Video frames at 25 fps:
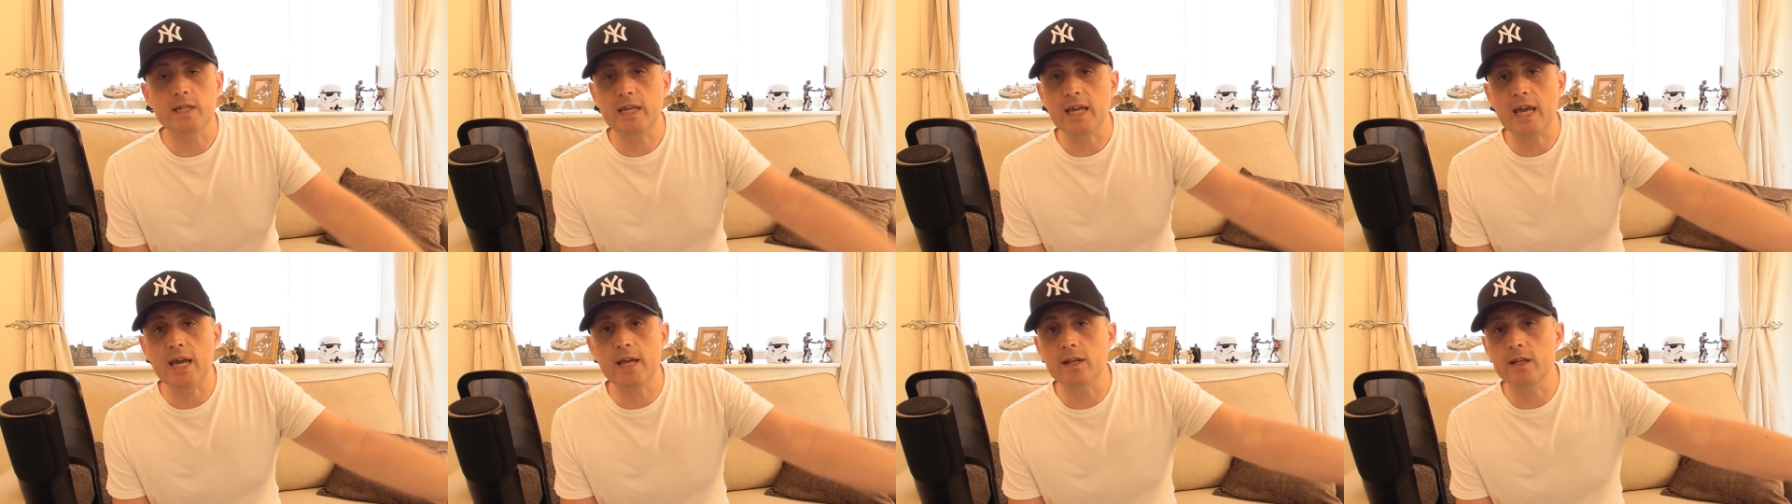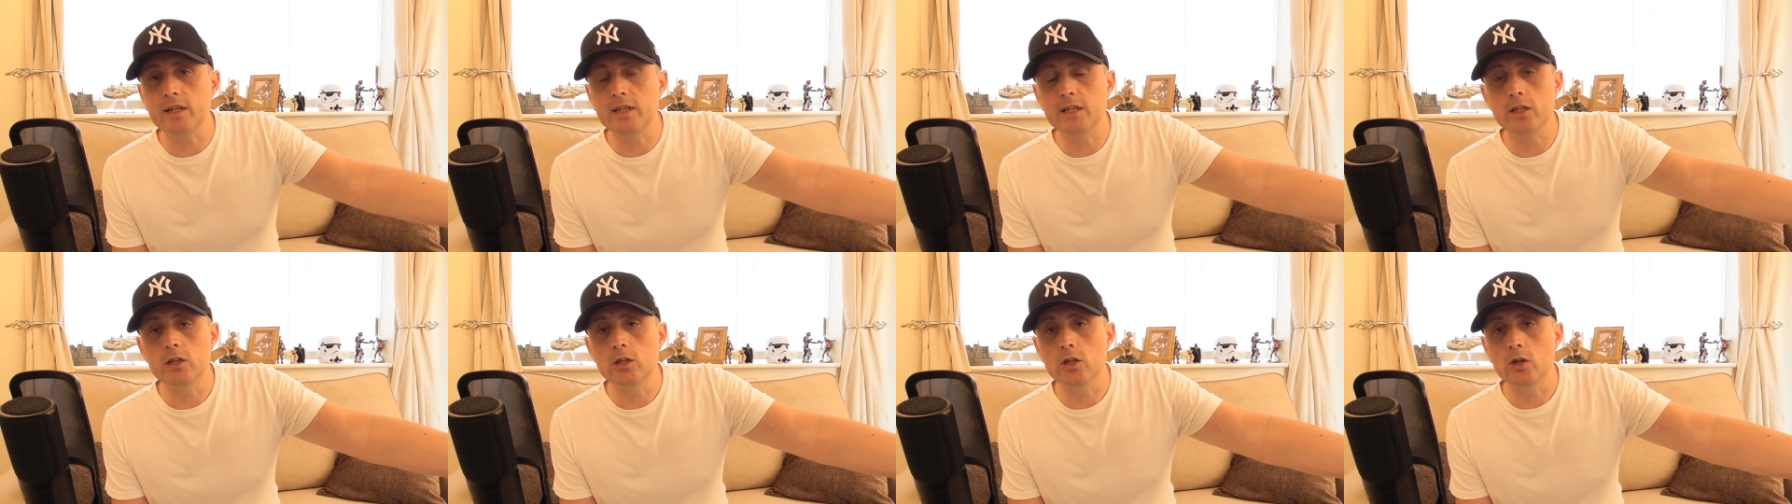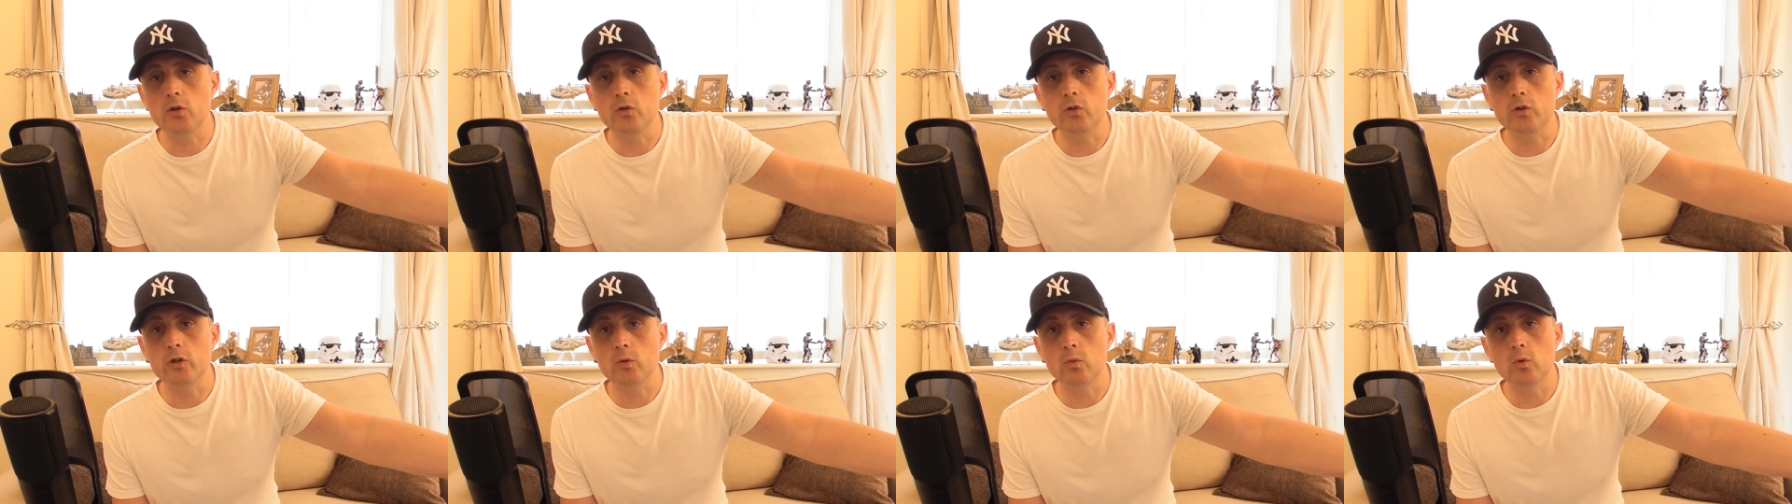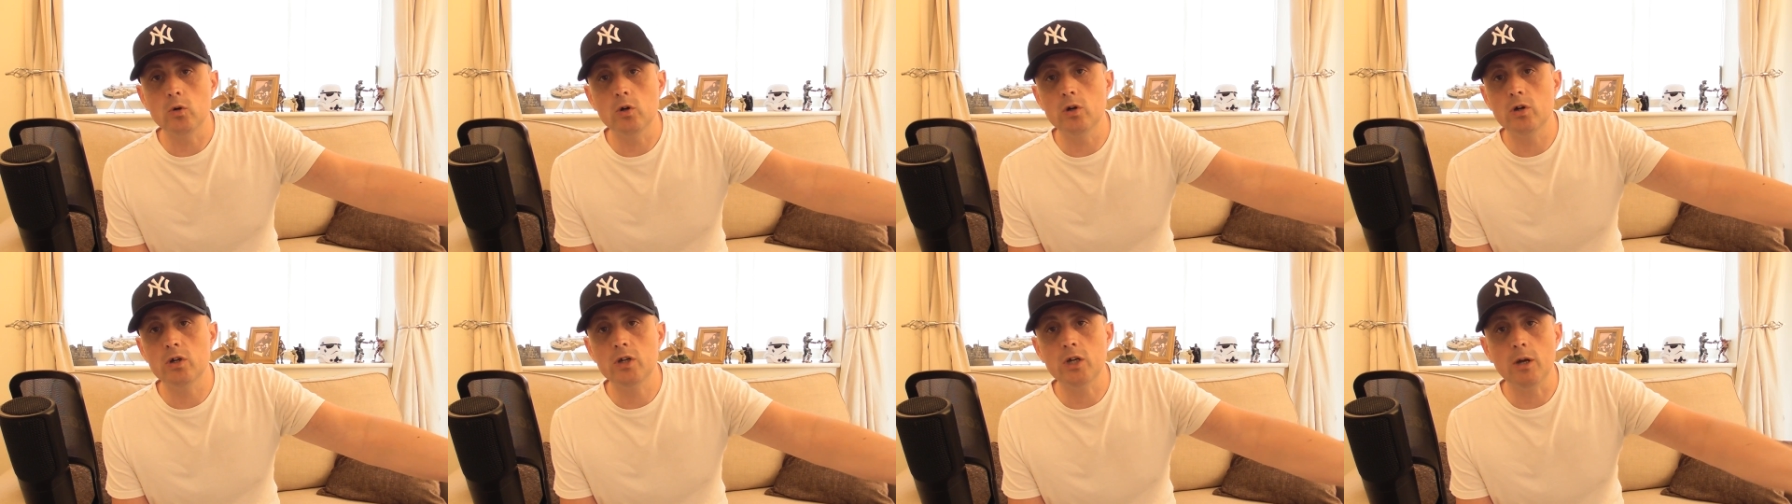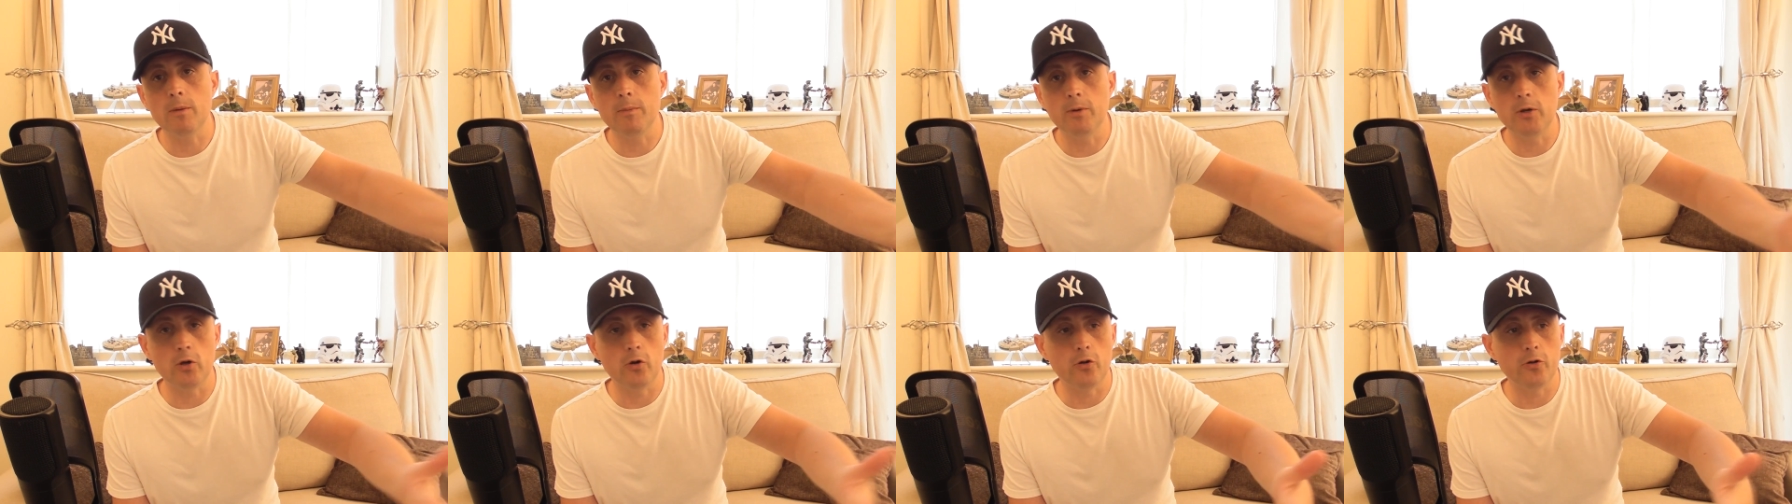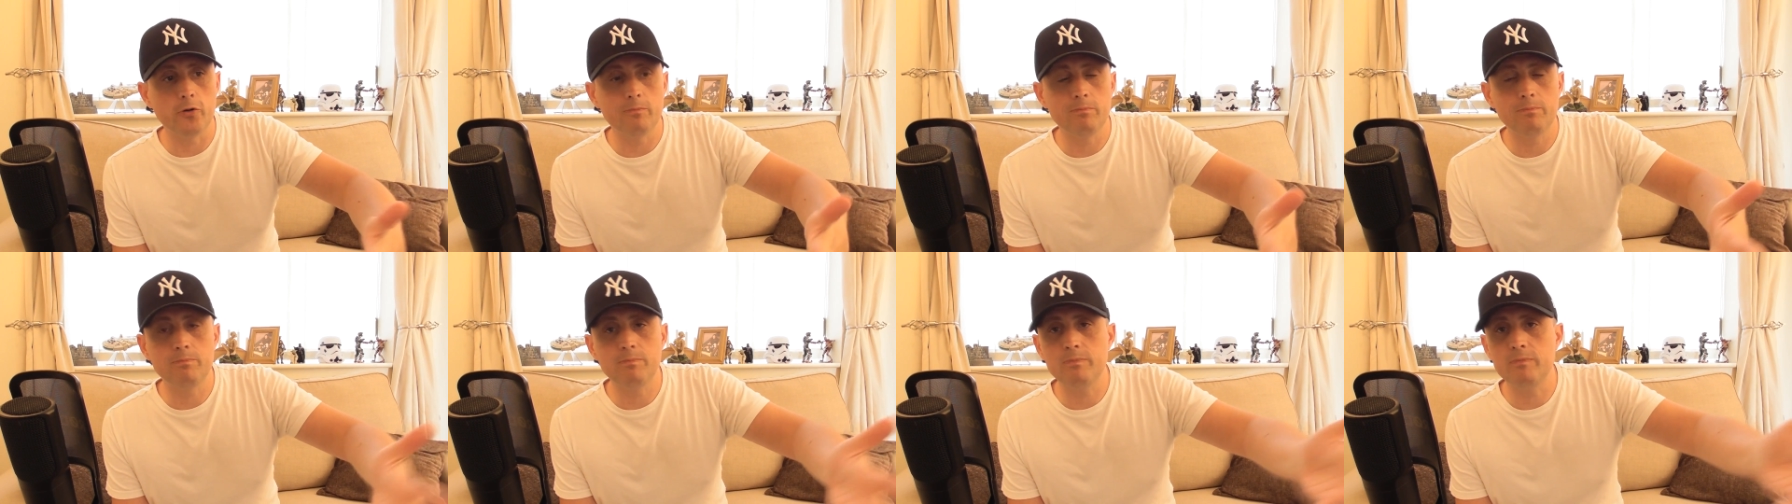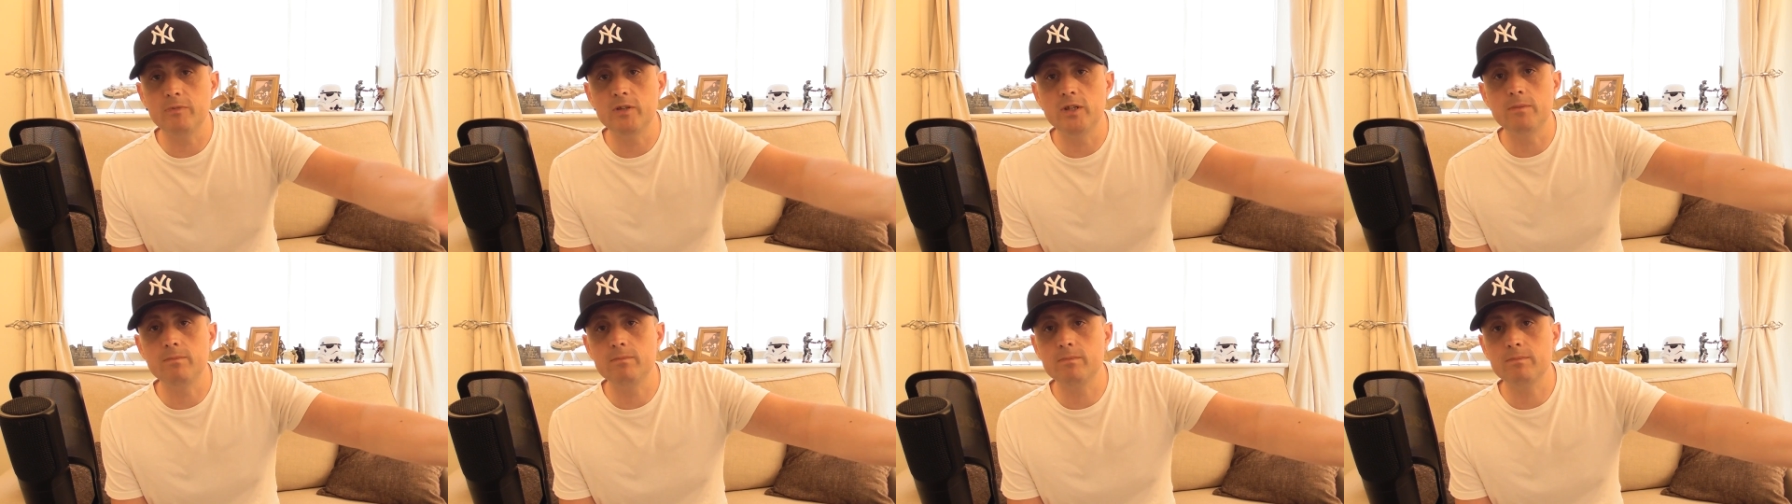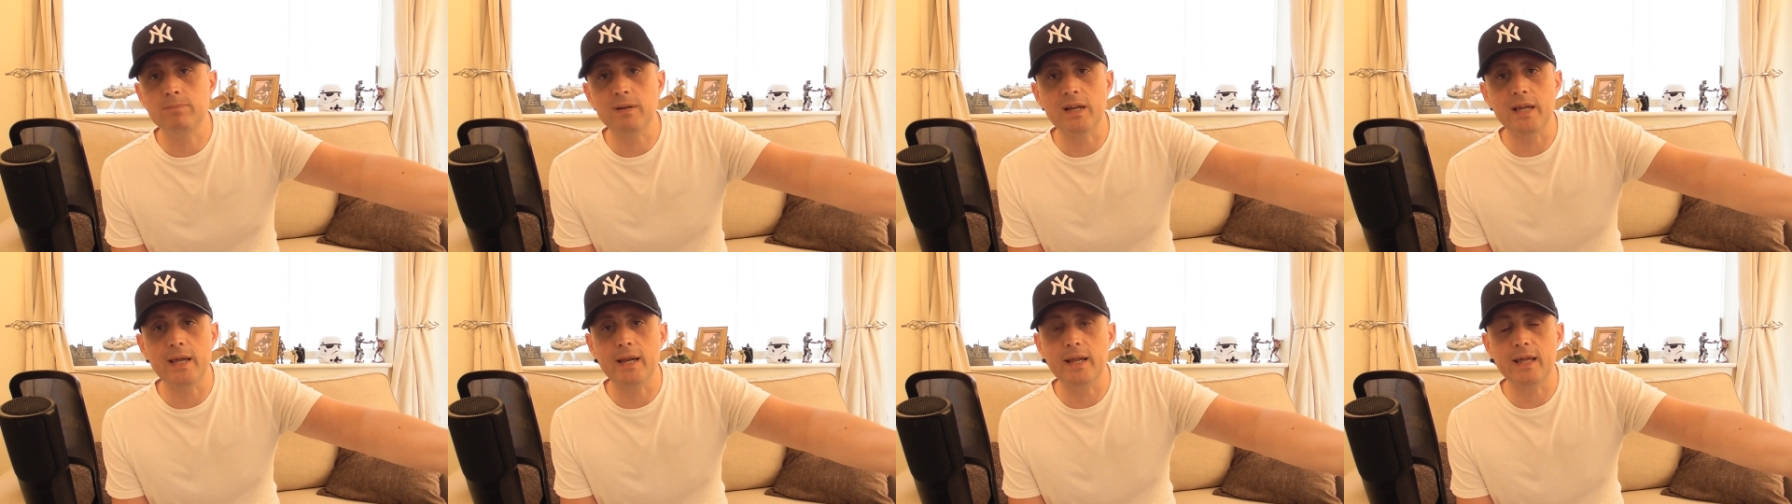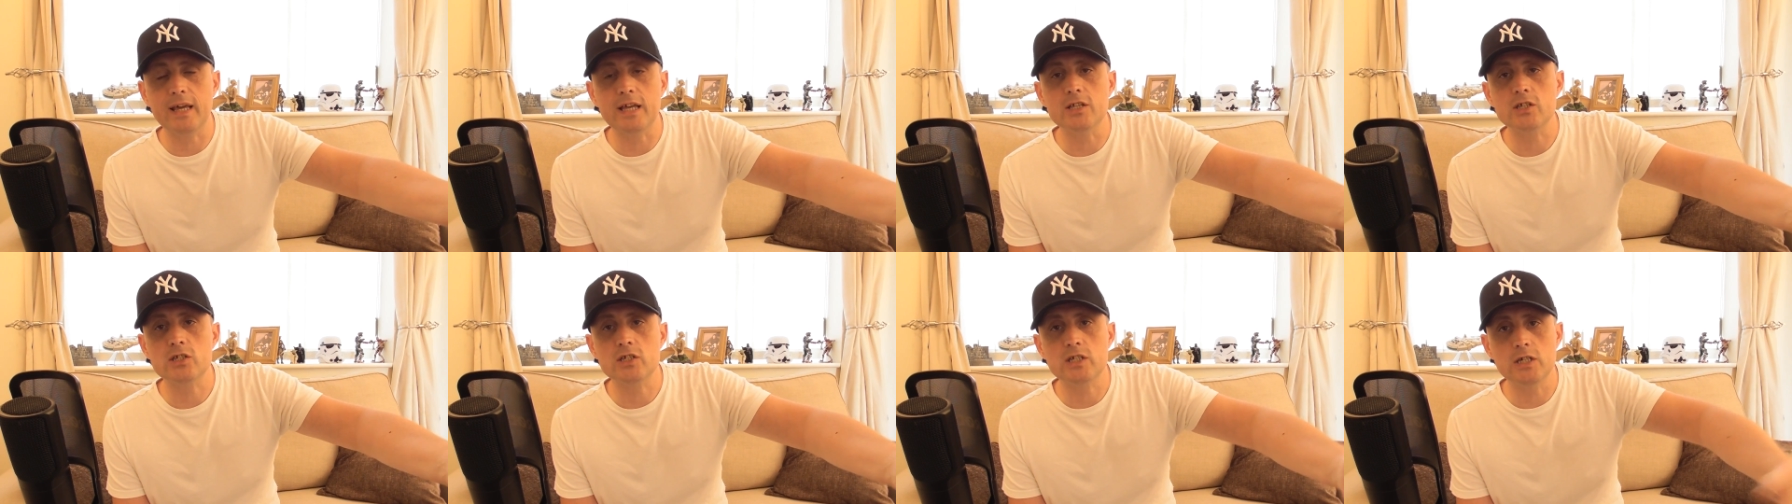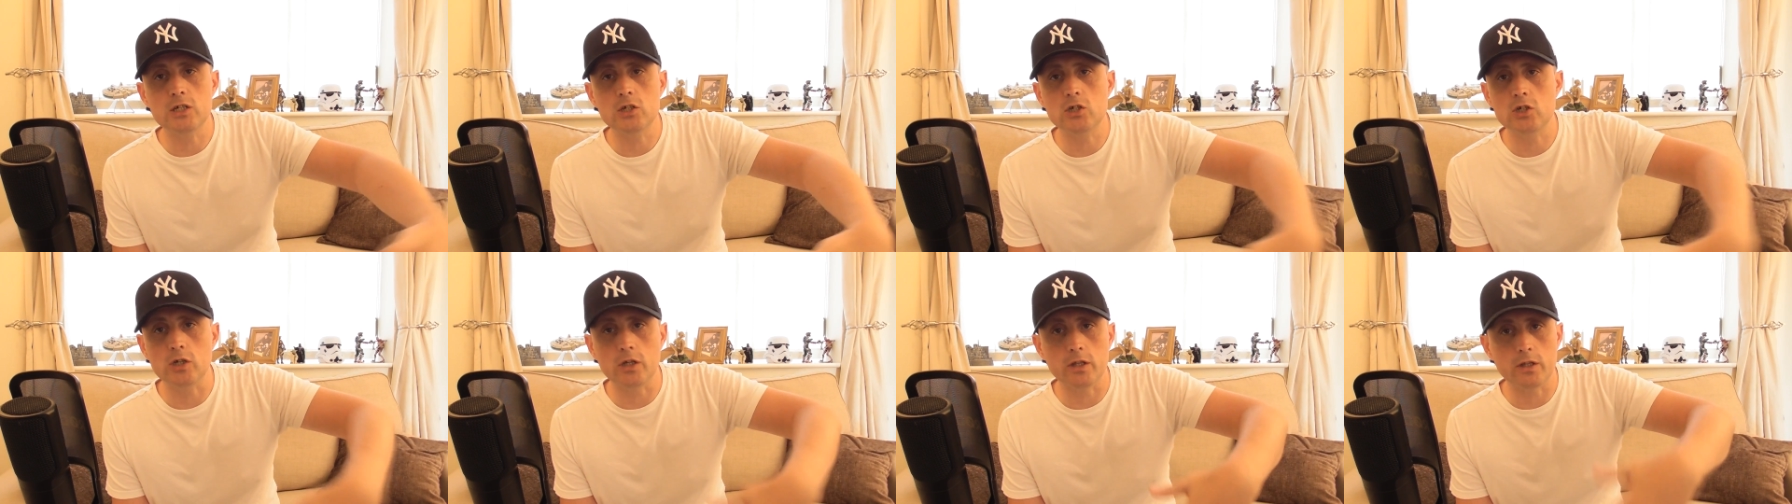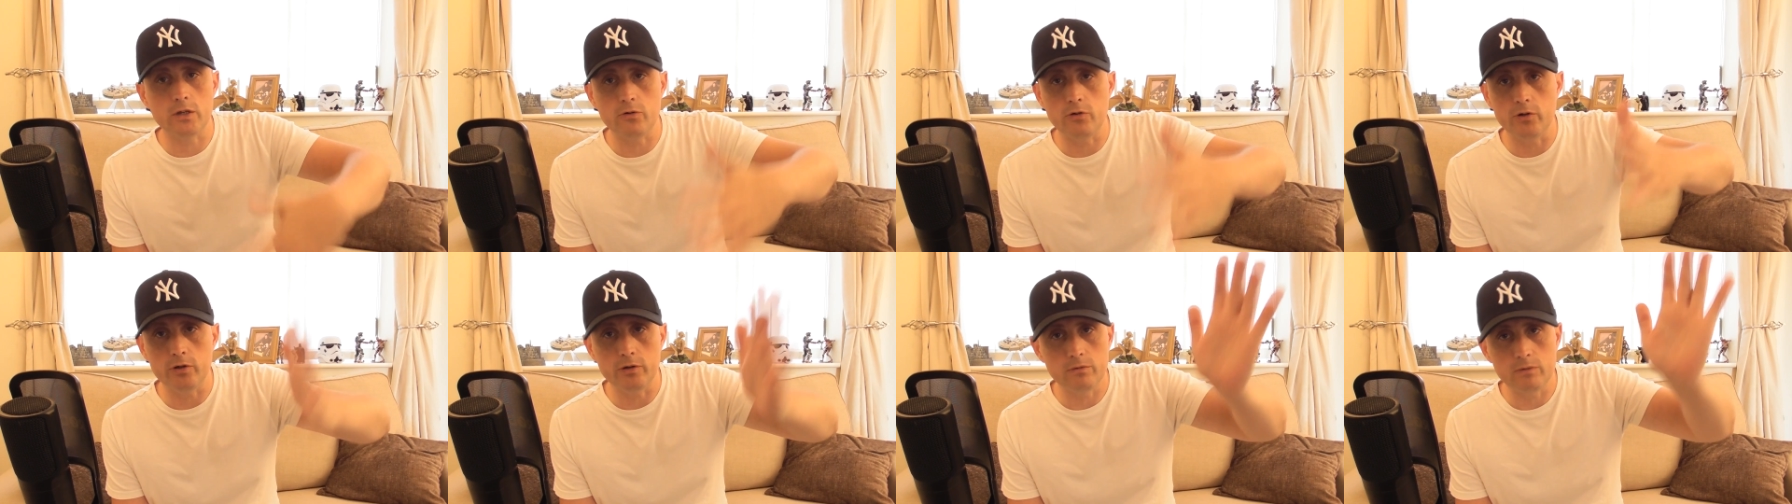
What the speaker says: again, I didn't know who they were, coming on and playing against each other.